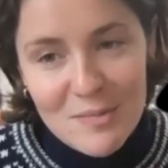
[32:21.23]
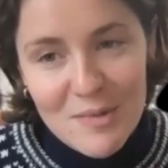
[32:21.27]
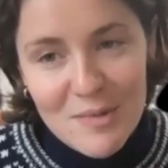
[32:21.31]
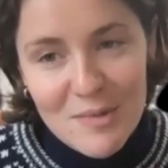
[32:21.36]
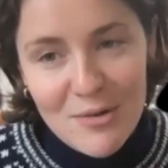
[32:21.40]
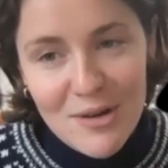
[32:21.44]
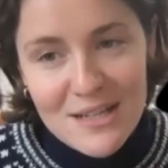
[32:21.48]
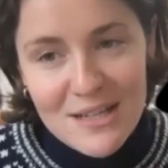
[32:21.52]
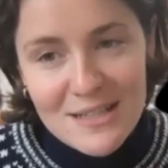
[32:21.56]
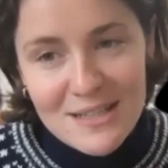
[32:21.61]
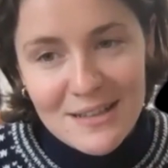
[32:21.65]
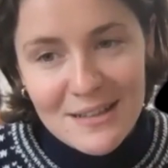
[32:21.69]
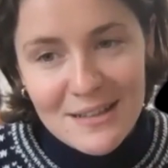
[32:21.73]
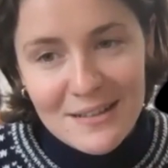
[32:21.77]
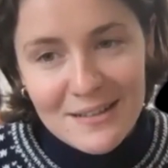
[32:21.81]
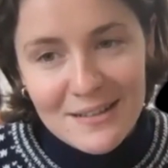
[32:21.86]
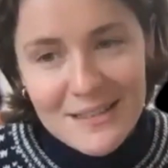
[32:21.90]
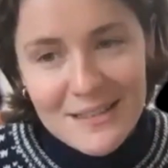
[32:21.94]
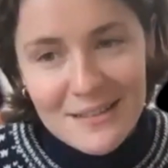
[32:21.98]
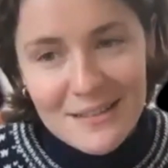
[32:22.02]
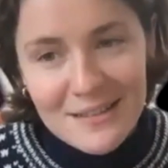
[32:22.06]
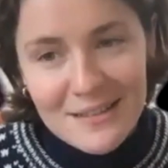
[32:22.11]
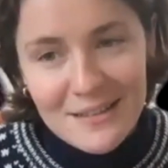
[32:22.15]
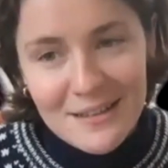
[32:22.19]
it'd be great
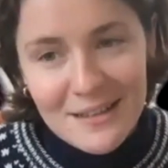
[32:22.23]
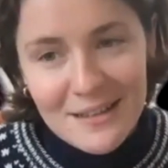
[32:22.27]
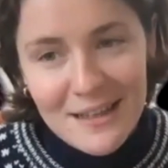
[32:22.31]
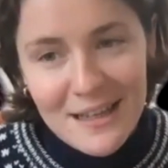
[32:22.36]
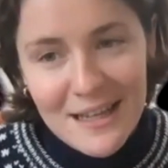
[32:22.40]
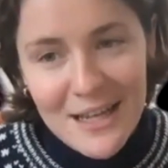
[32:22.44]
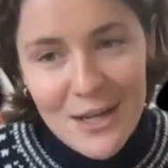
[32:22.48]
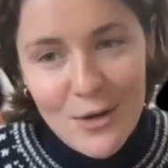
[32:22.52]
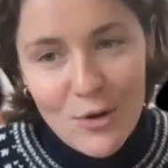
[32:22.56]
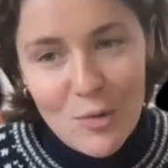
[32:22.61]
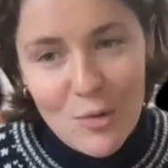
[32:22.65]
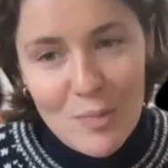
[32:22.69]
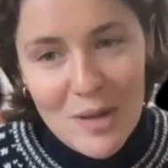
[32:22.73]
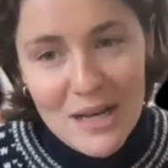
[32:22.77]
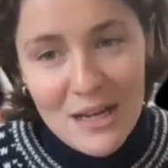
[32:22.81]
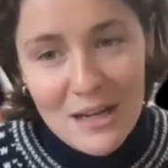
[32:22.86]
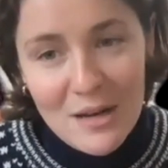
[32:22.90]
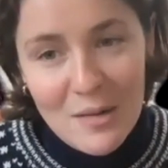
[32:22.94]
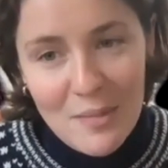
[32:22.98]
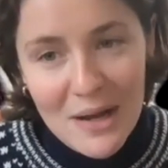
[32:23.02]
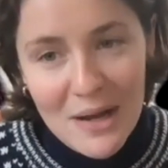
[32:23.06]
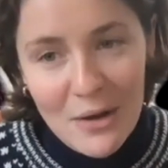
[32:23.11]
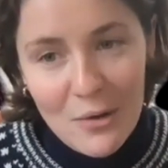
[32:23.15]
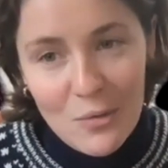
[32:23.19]
to hear your
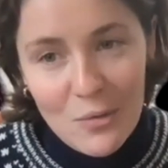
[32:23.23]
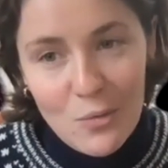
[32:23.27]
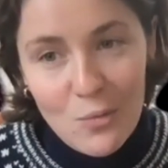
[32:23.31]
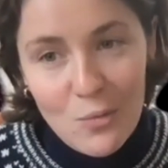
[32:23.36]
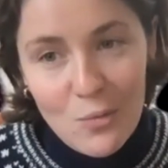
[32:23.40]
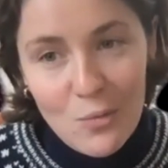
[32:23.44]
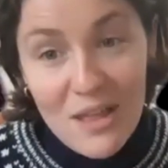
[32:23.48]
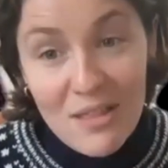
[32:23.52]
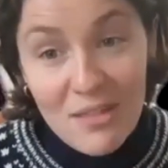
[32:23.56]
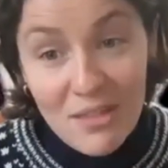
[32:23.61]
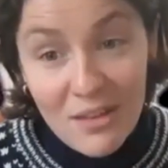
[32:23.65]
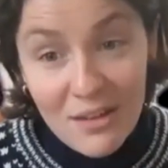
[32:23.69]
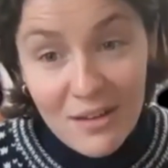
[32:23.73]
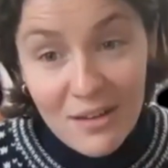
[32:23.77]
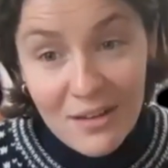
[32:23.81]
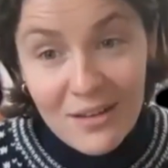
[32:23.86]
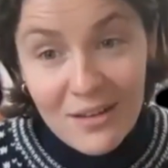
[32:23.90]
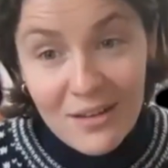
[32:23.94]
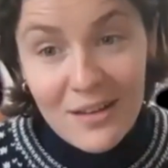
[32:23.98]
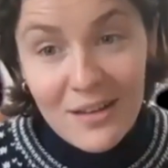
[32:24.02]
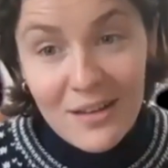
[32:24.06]
opinion about whether